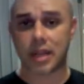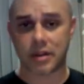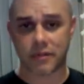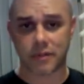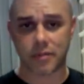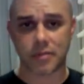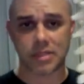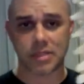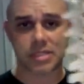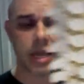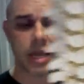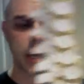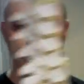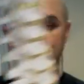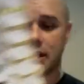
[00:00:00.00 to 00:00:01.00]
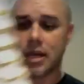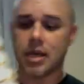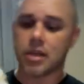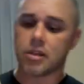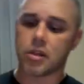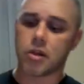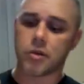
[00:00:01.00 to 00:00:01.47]
it from the side,
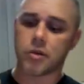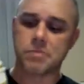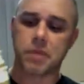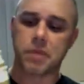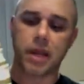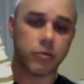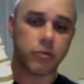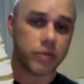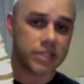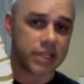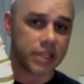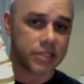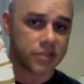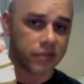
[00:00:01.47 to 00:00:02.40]
the lower spine retains